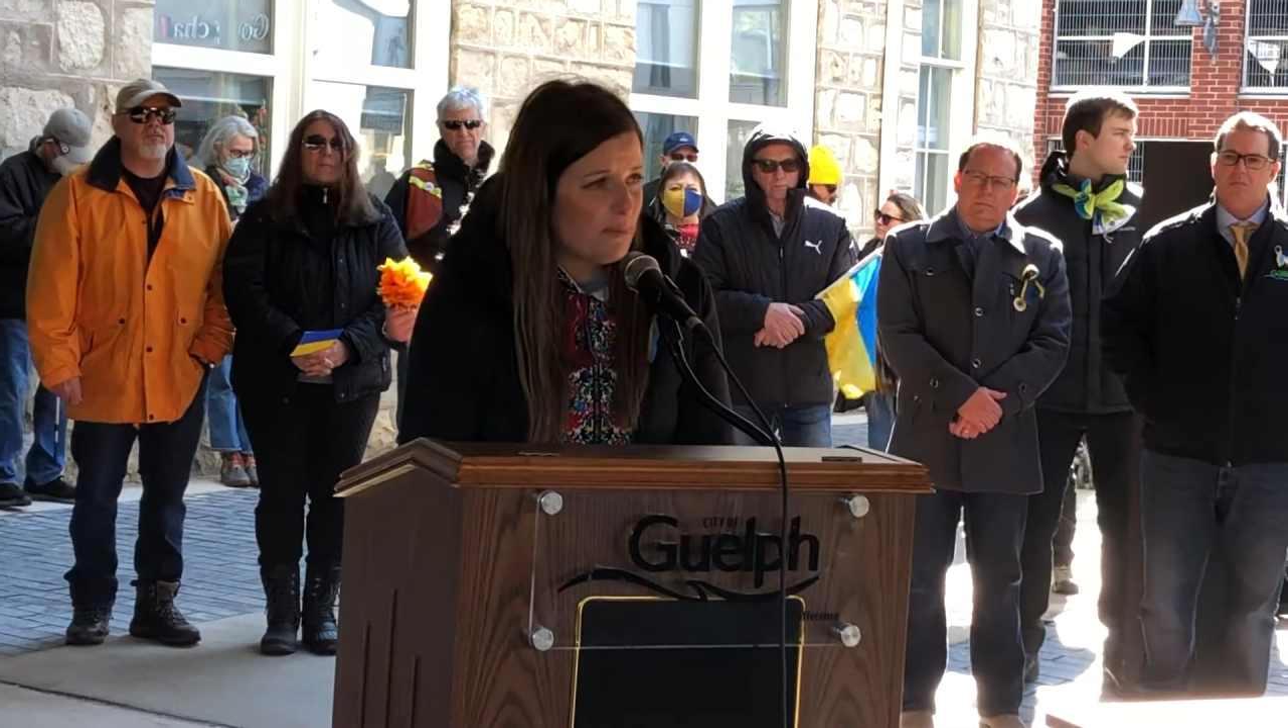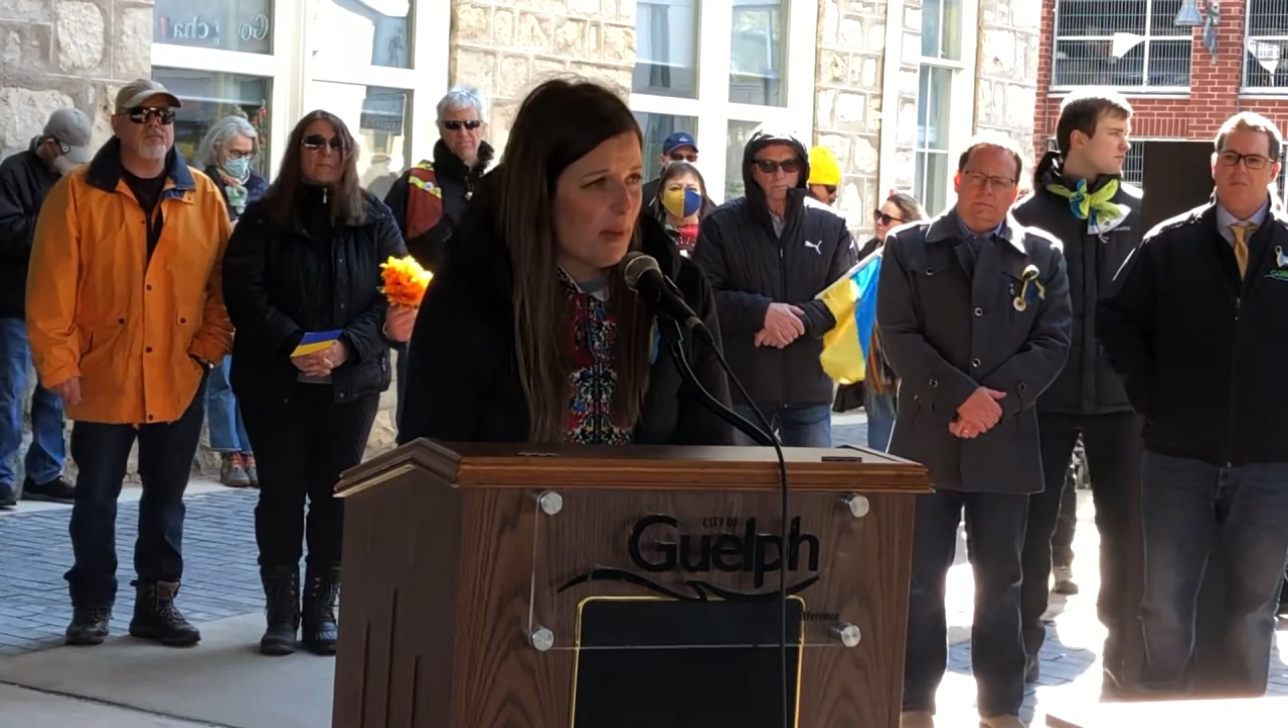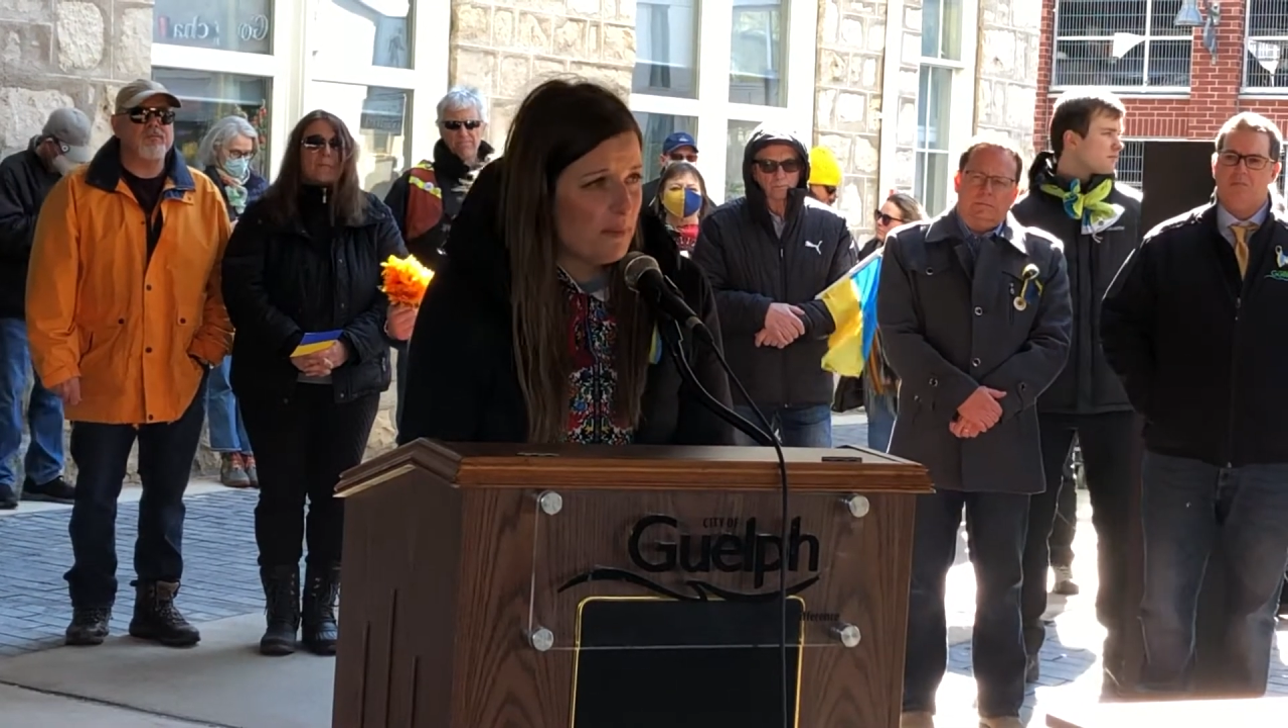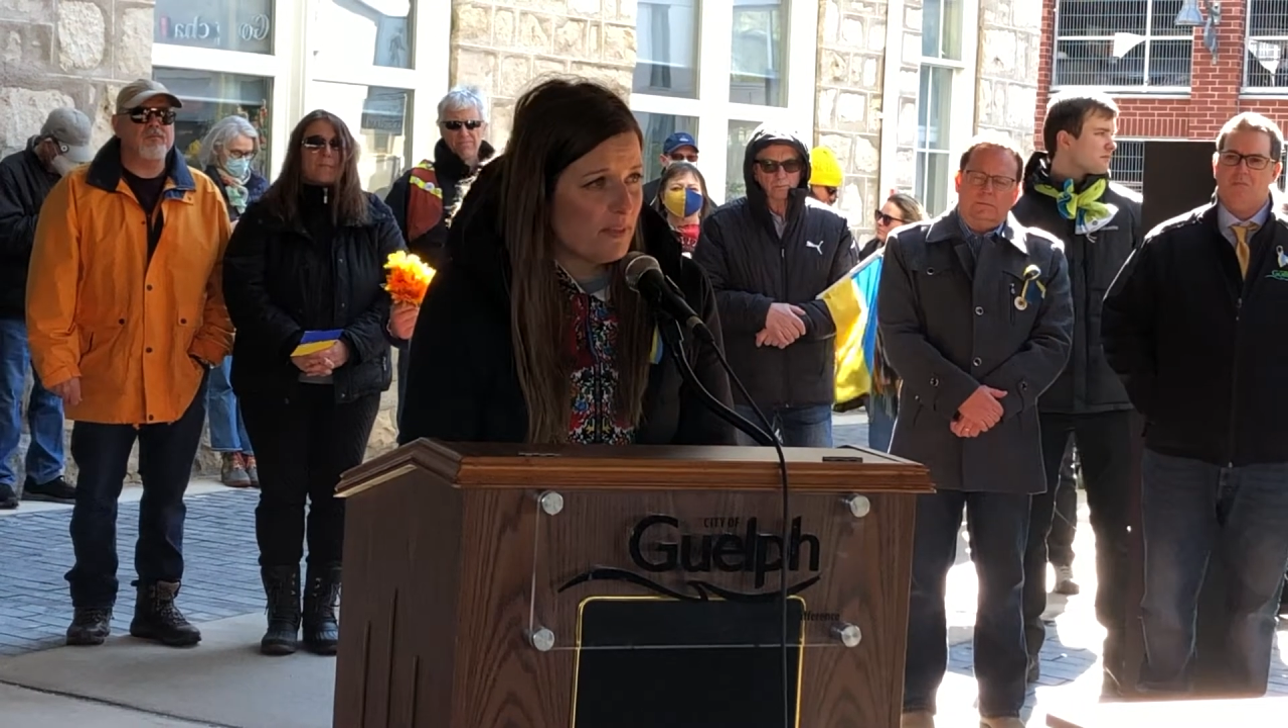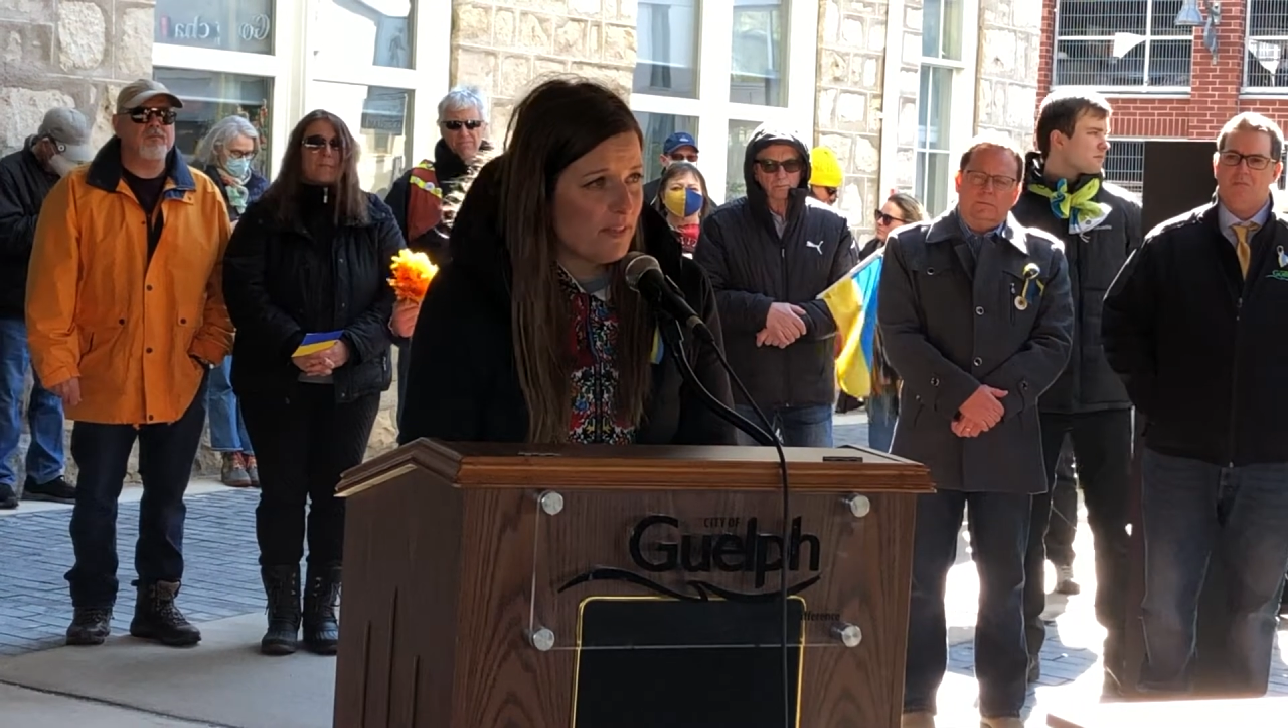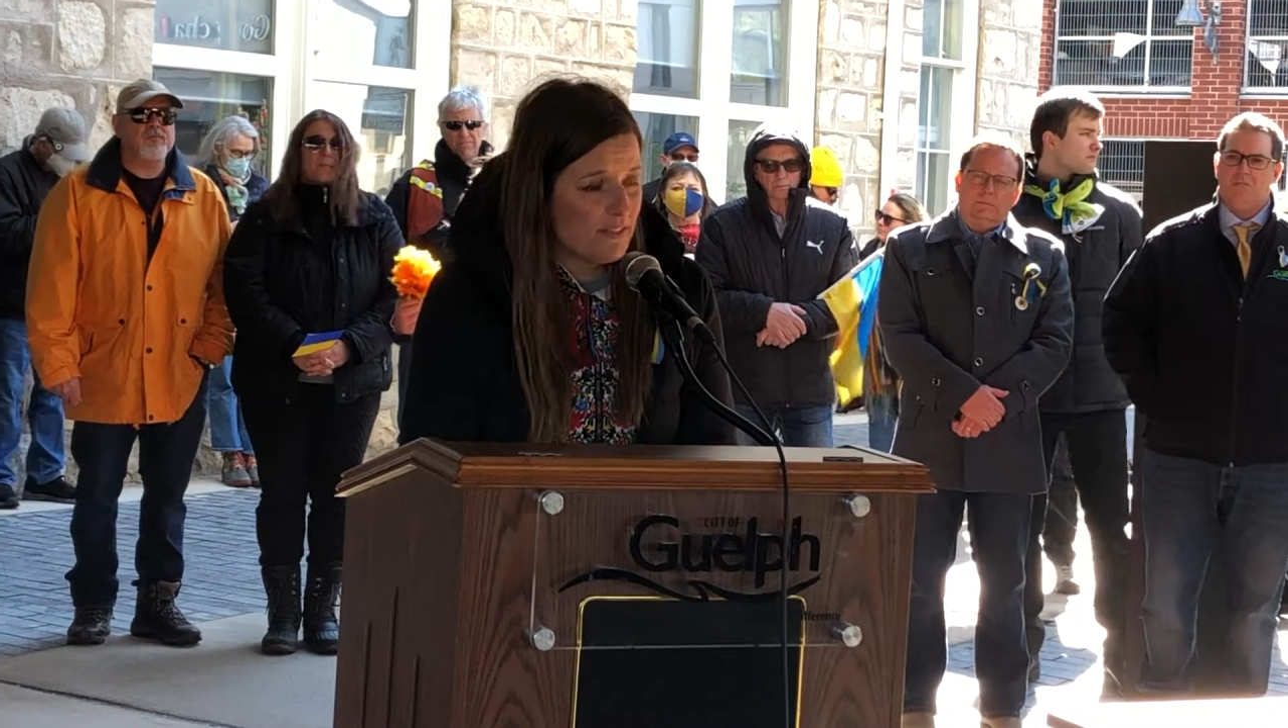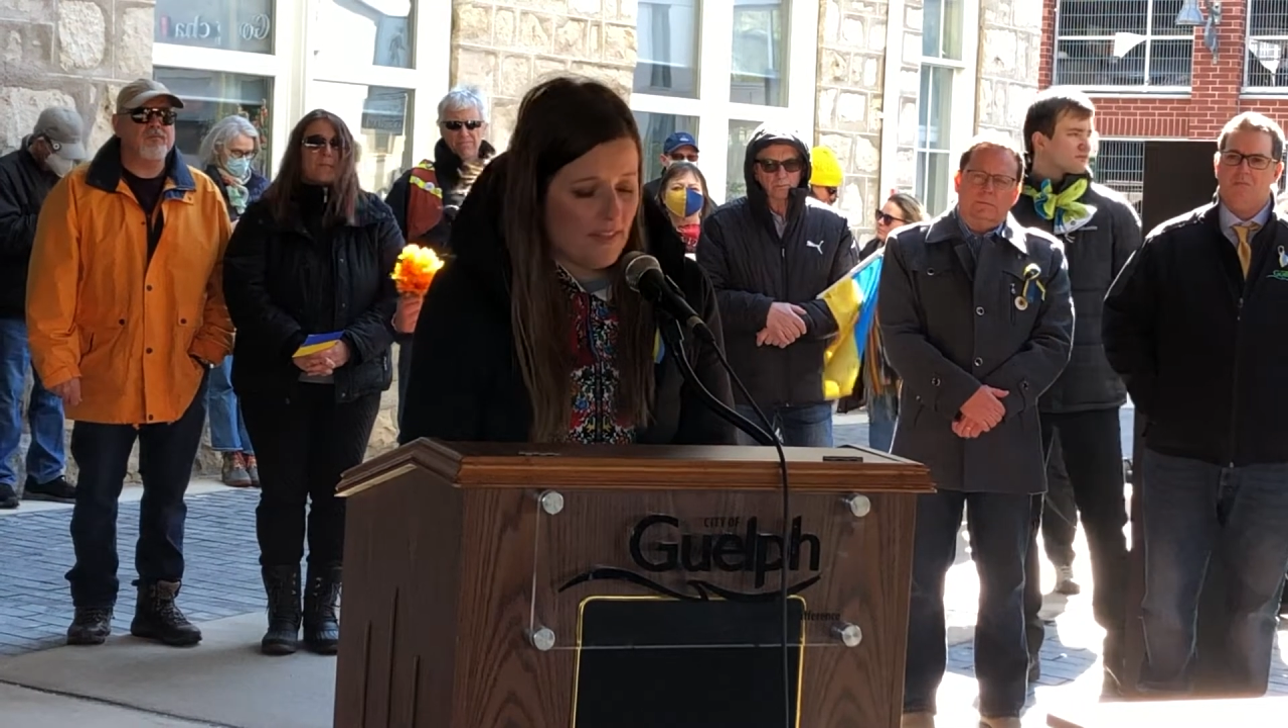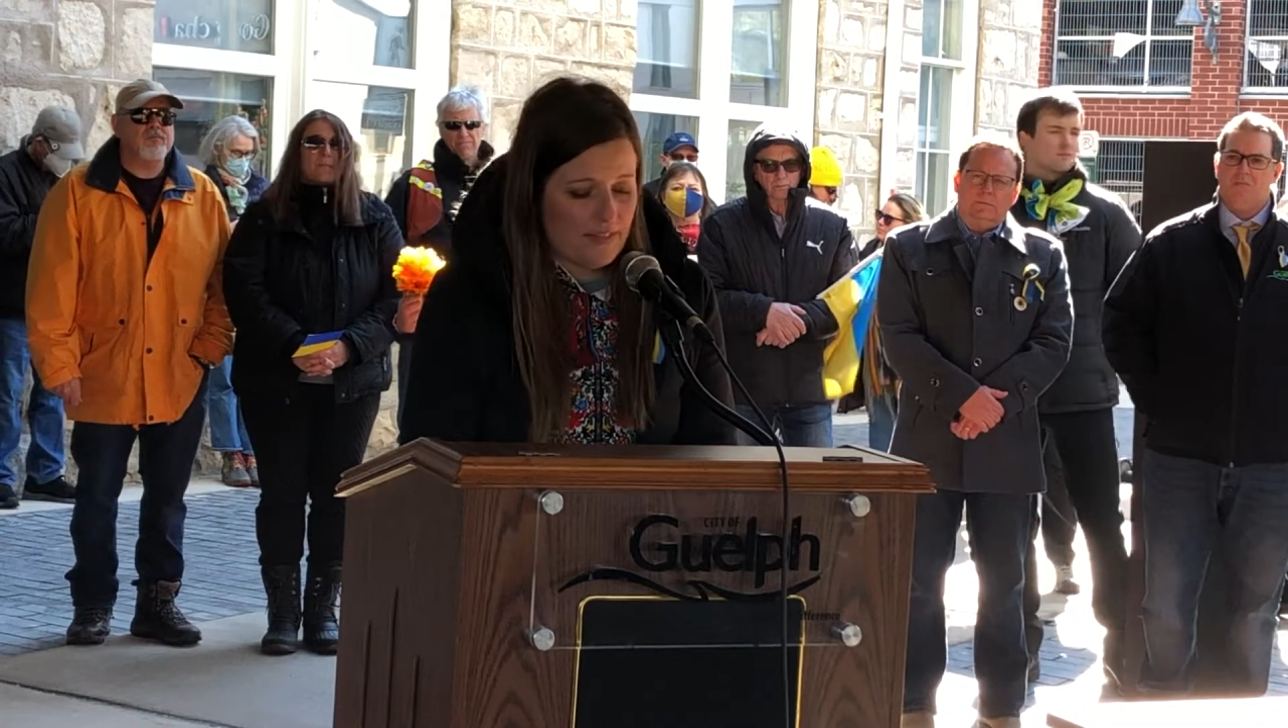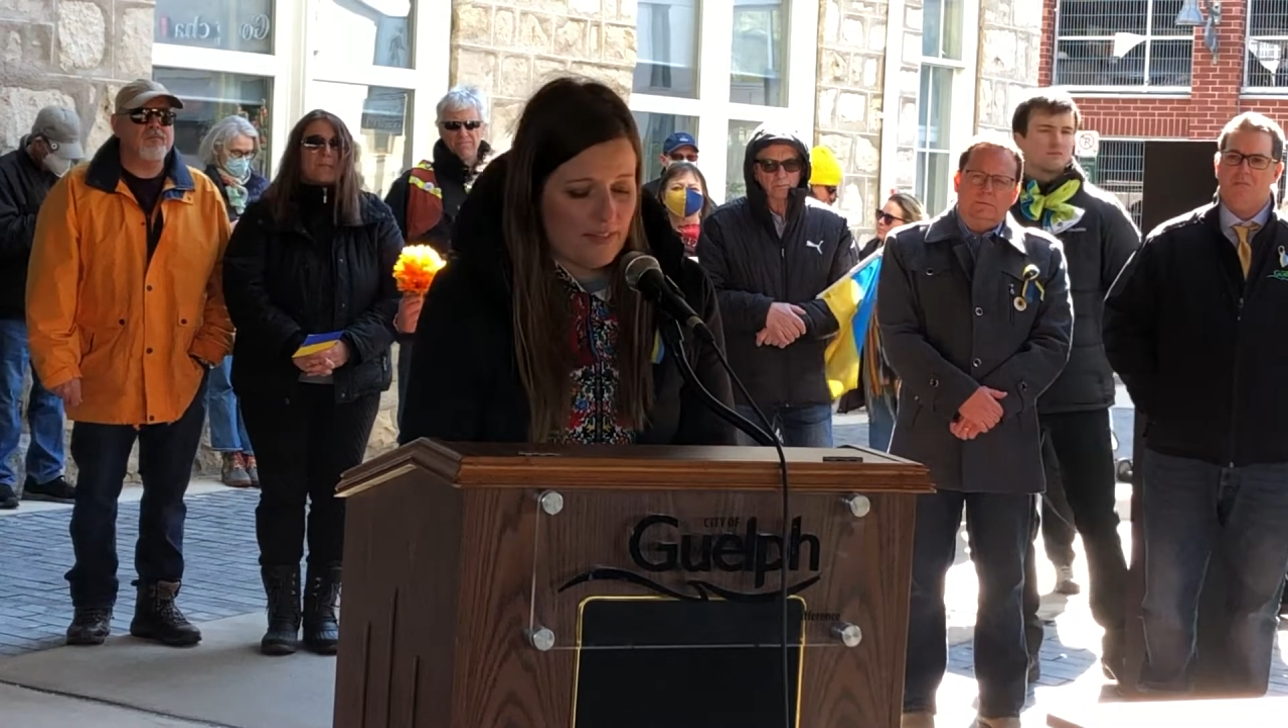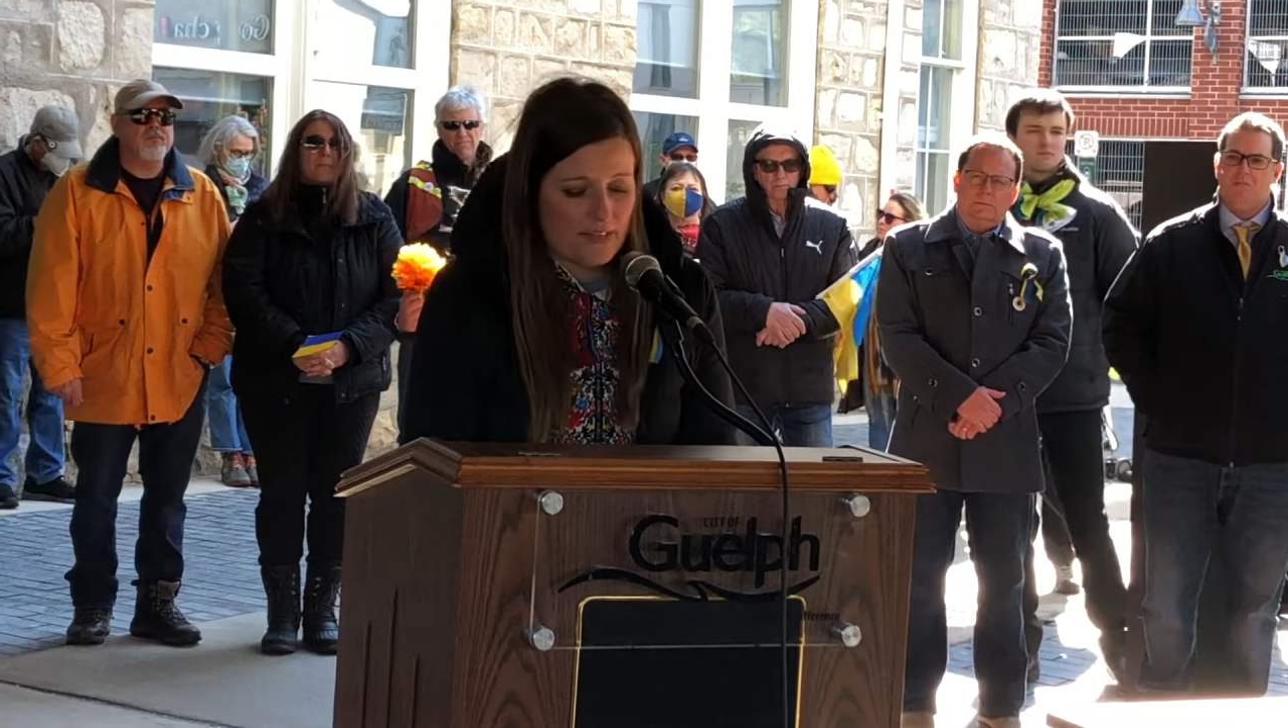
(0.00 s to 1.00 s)
remember
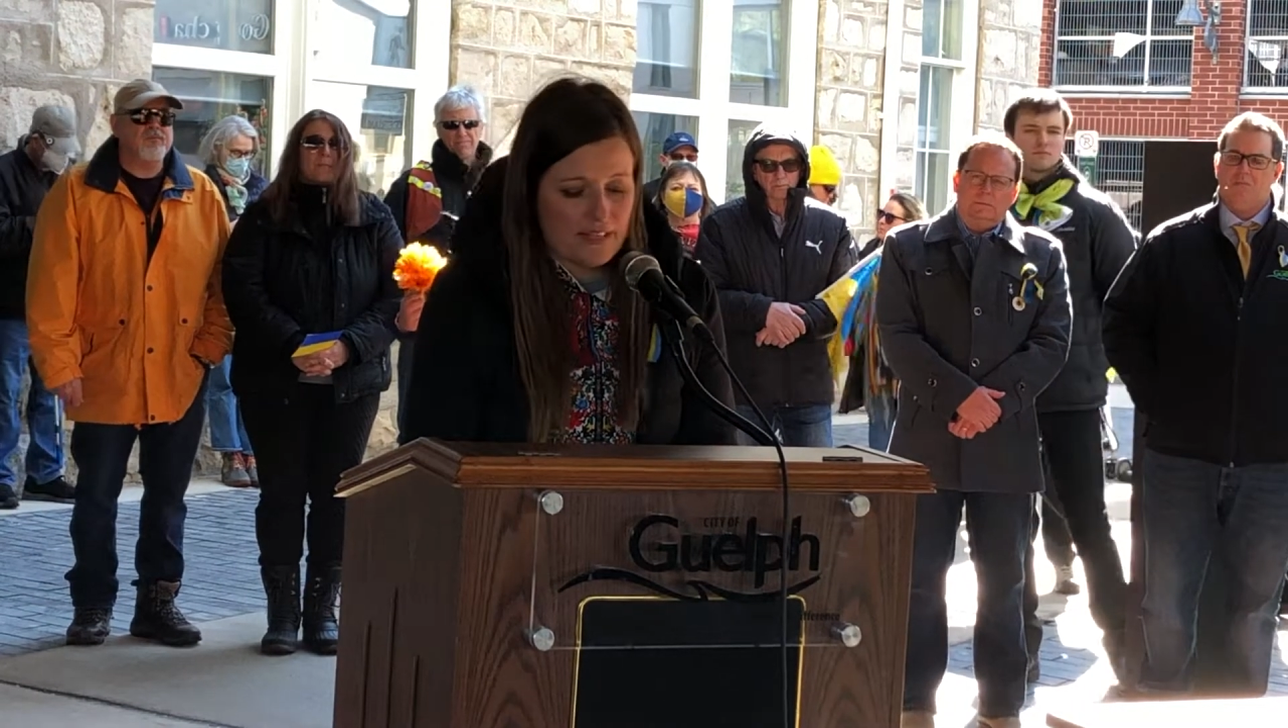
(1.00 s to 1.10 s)
that there